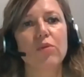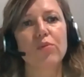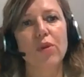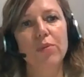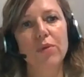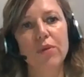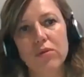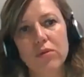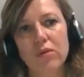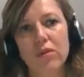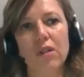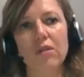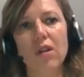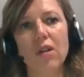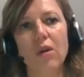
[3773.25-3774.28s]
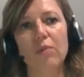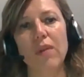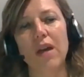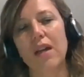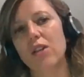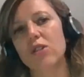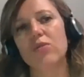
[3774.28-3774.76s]
to propose to the top
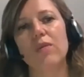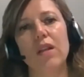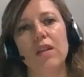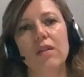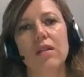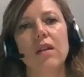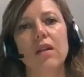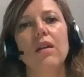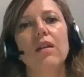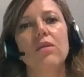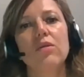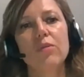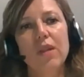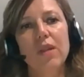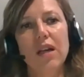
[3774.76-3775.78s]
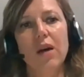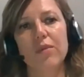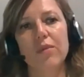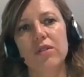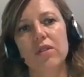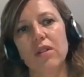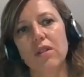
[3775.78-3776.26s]
management to
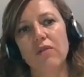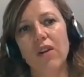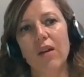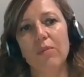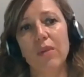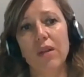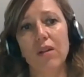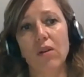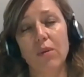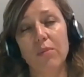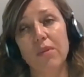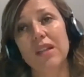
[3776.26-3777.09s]
become a certified B Corp.